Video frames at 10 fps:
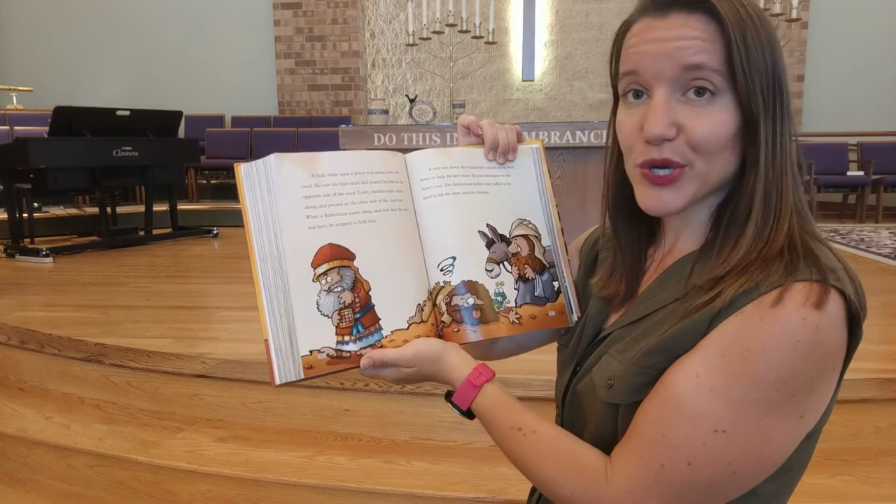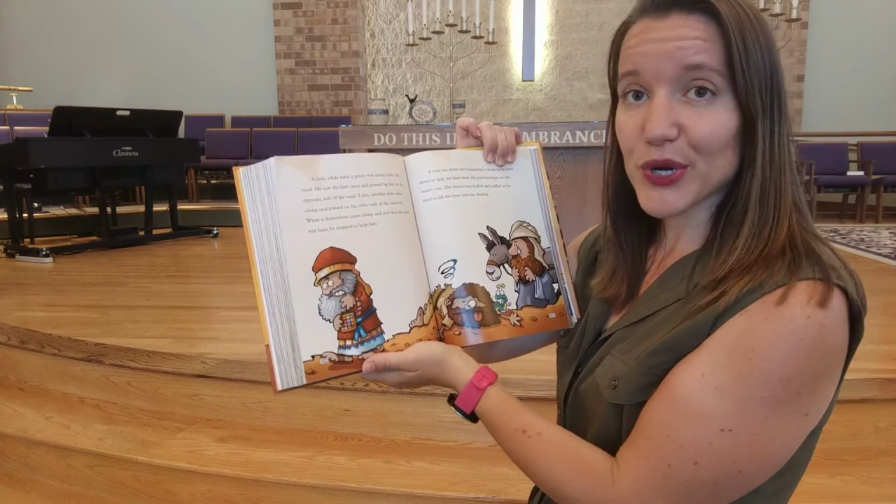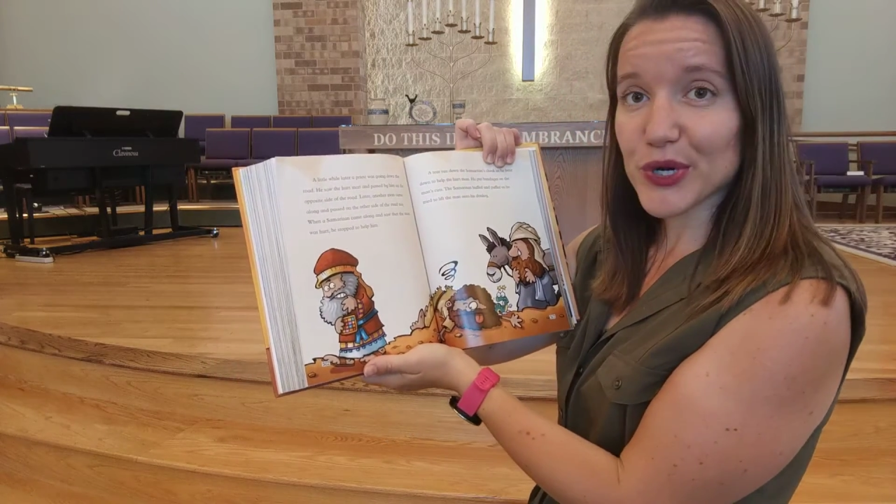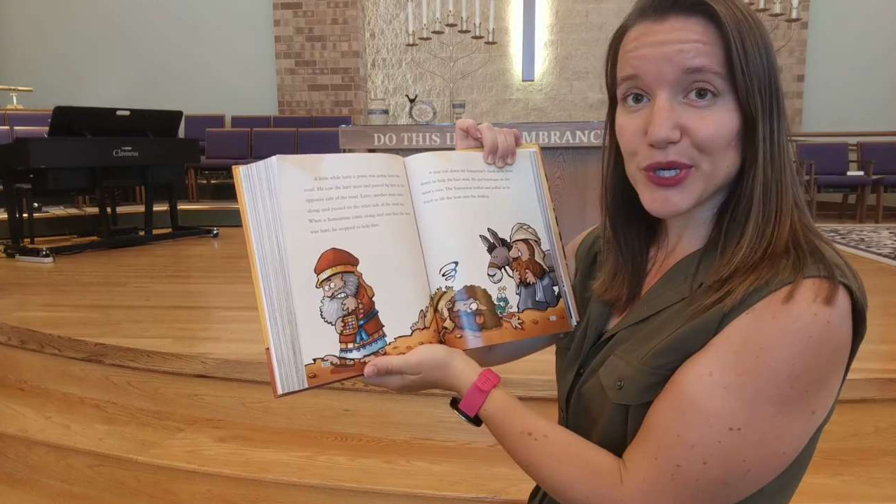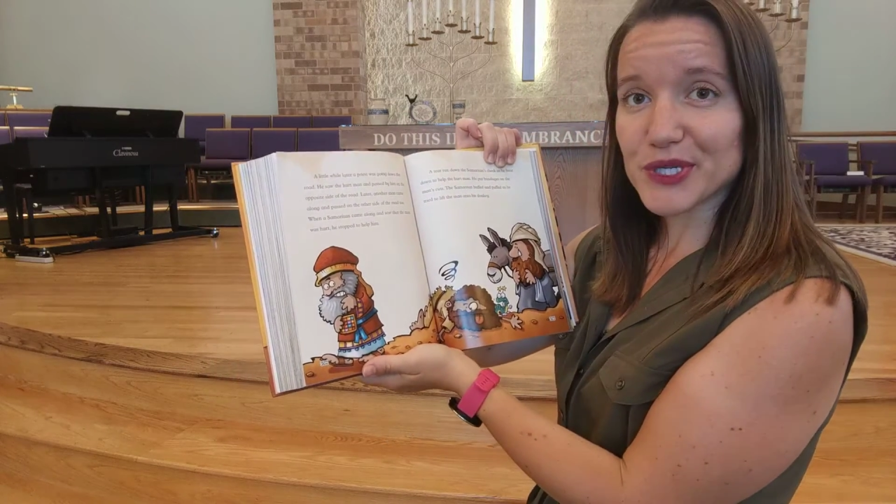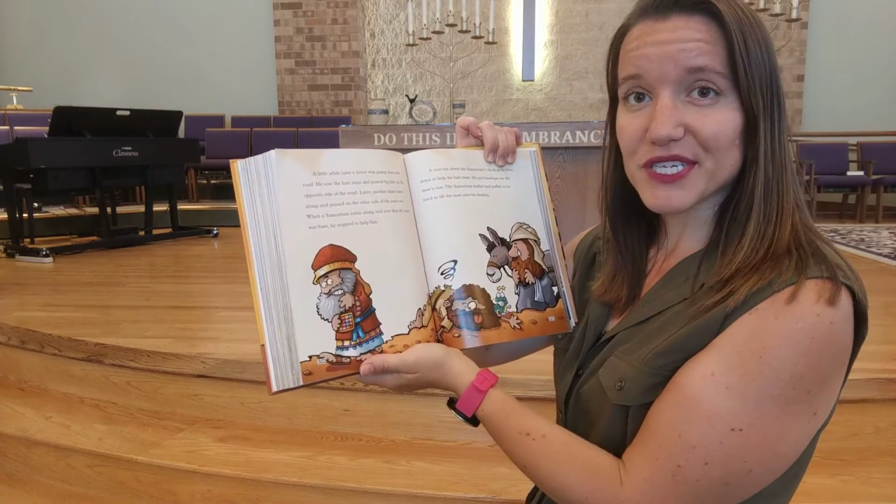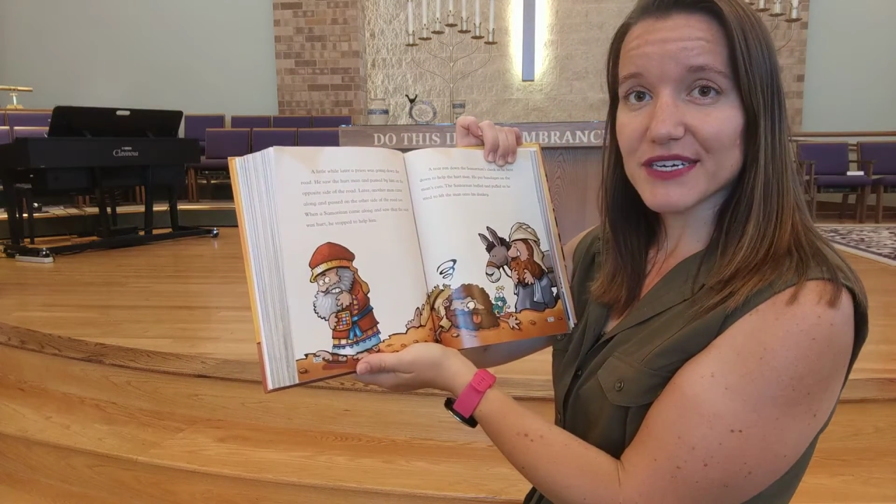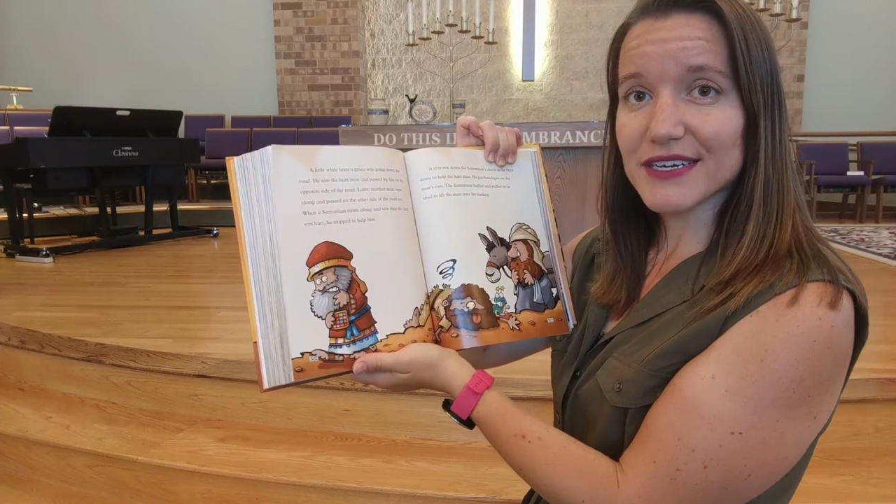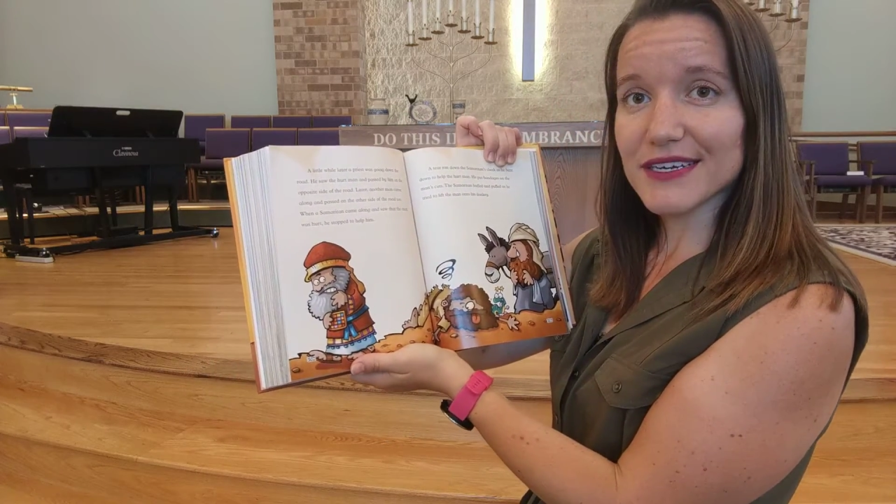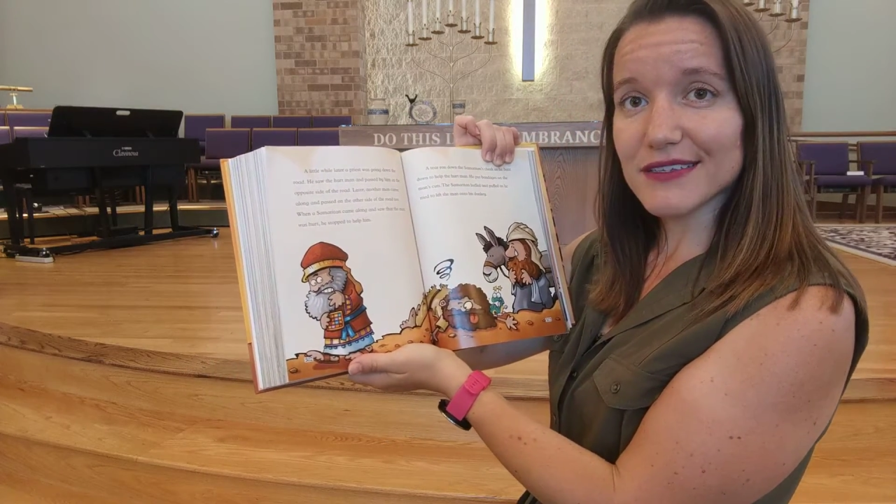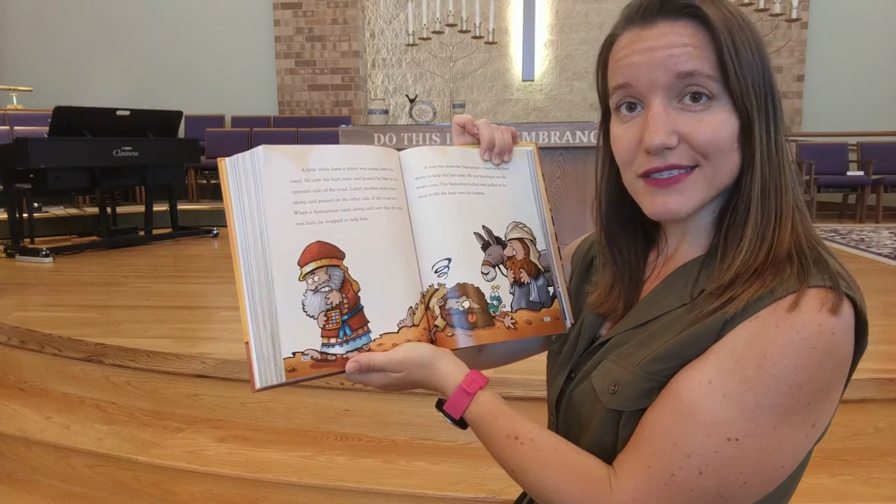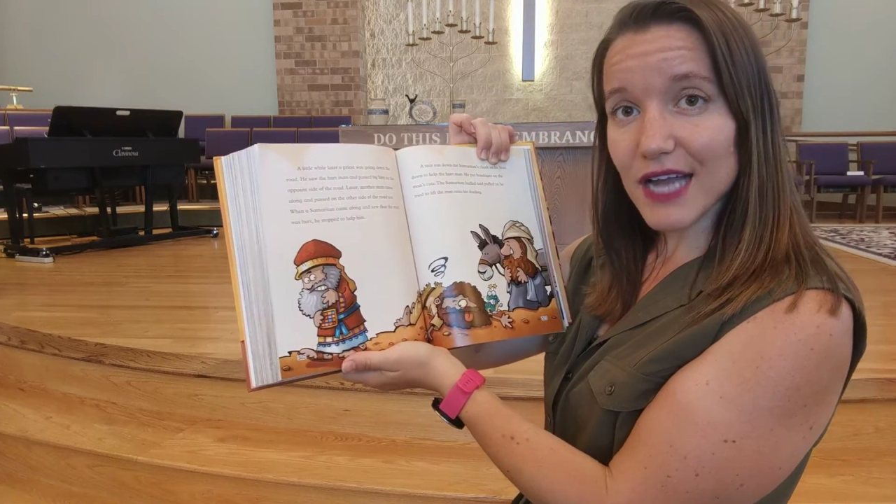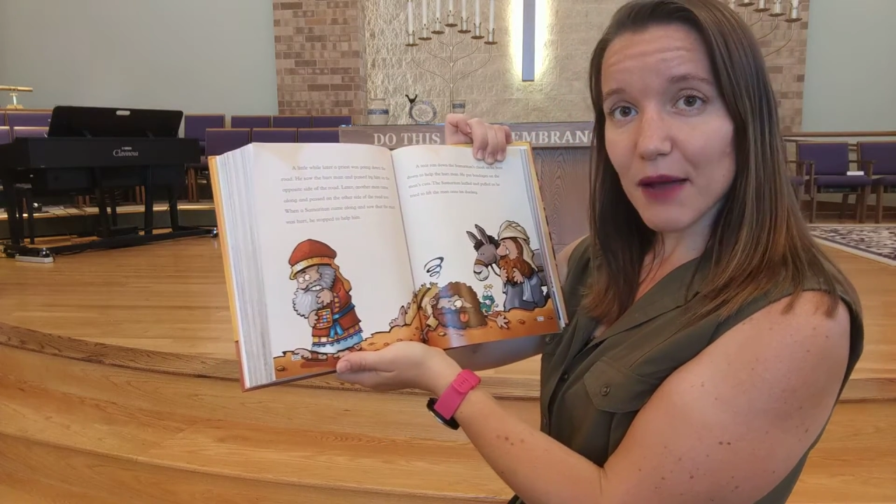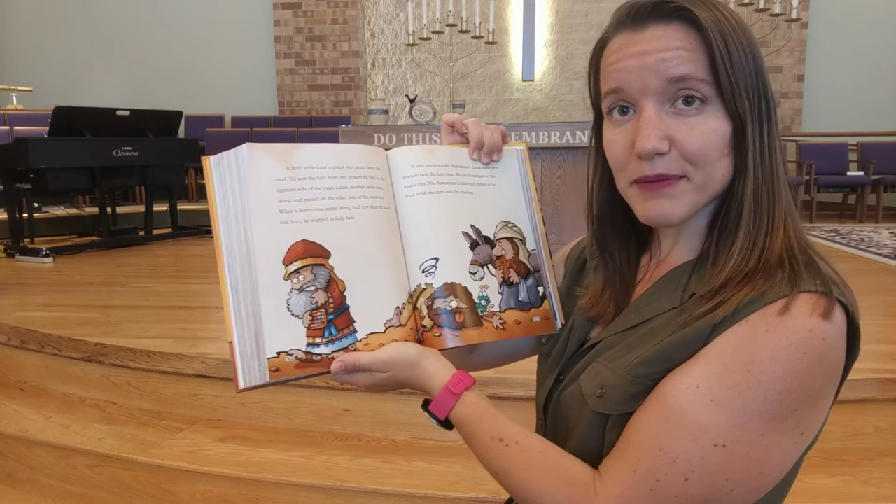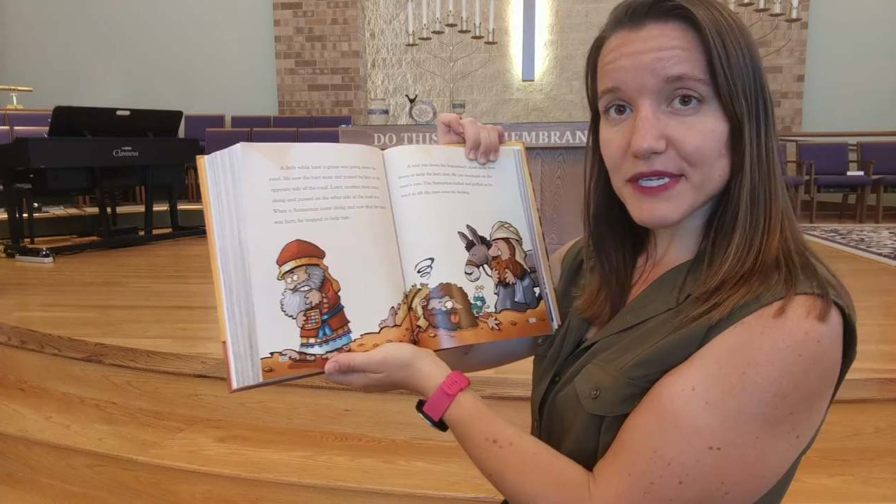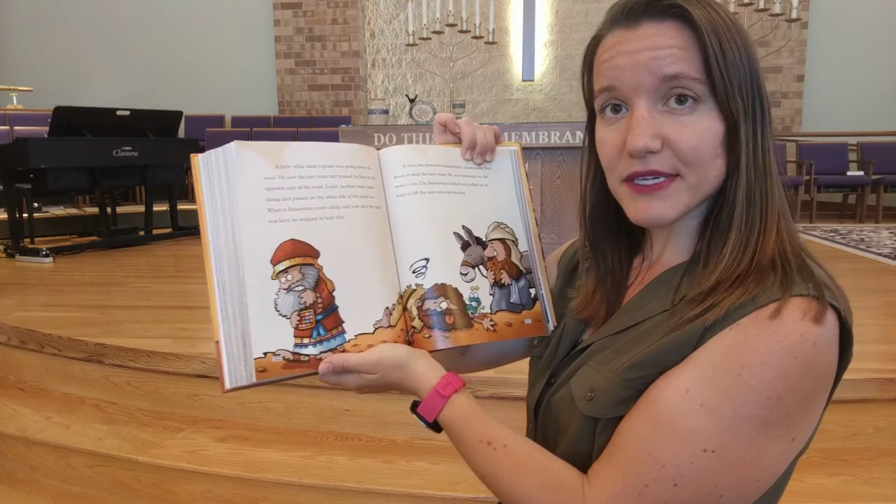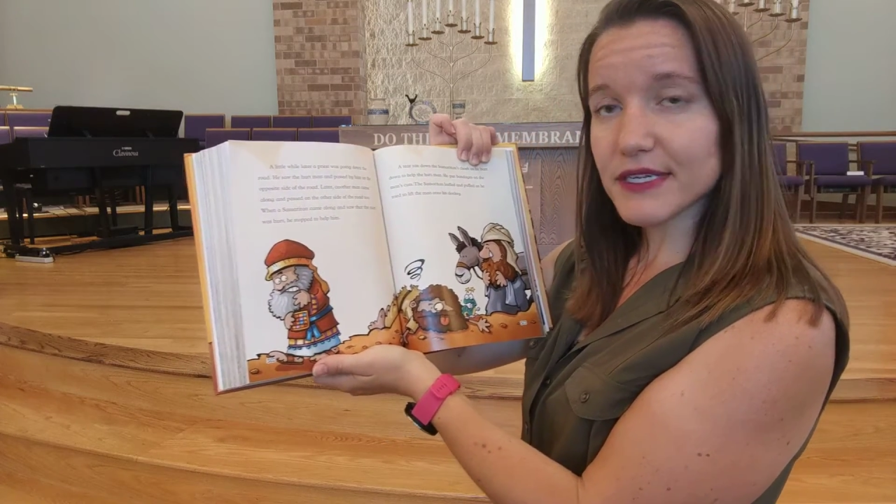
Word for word: hurt, he stopped